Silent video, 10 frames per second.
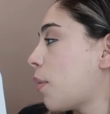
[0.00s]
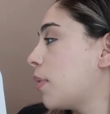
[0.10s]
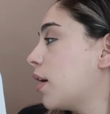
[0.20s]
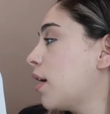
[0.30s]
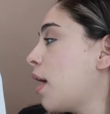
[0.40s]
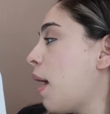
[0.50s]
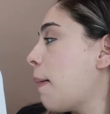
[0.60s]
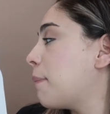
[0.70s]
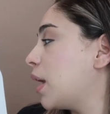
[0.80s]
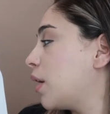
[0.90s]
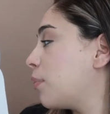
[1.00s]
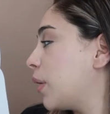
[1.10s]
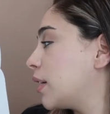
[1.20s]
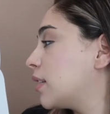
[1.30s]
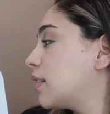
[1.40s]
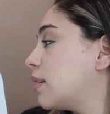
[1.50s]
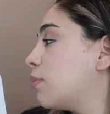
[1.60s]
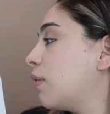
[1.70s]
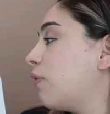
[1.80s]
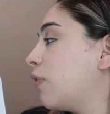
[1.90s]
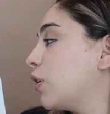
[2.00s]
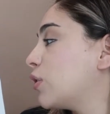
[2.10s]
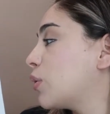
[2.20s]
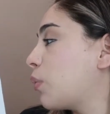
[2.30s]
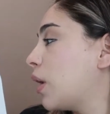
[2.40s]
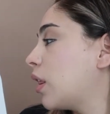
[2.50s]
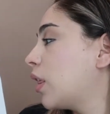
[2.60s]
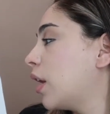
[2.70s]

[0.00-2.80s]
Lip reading: mama, may your pregnancy be filled with